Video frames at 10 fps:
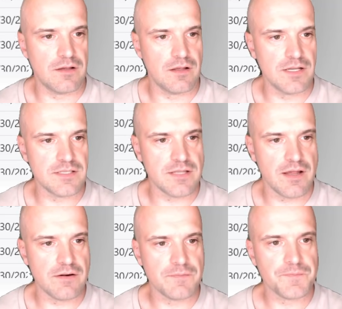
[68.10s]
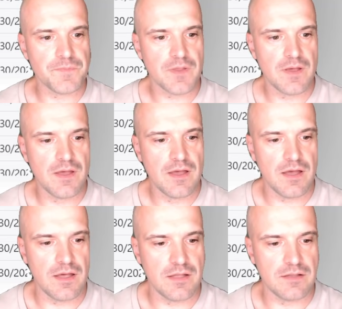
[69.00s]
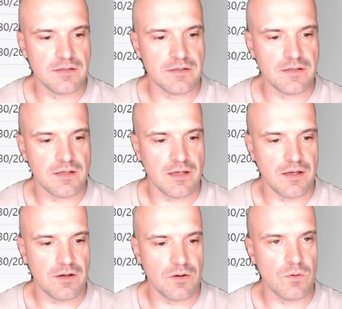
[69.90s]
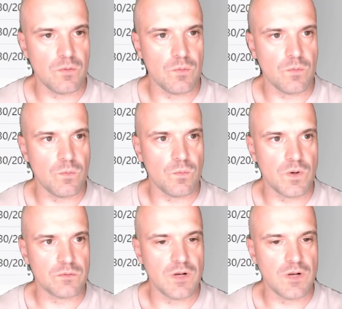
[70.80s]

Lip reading: list here. And what will